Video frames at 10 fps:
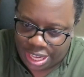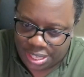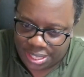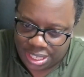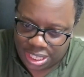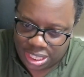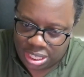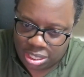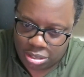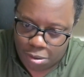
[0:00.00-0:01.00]

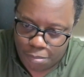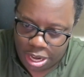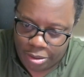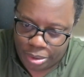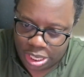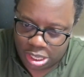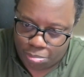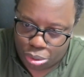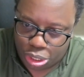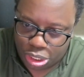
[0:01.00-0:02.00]
36mm
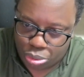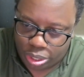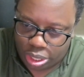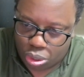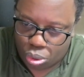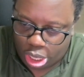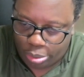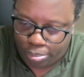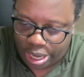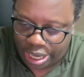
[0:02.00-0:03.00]
points with no
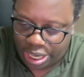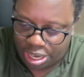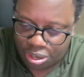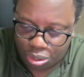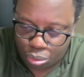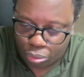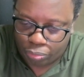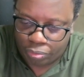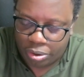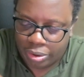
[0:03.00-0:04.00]
lip, and they're
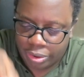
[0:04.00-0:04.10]
regrooved,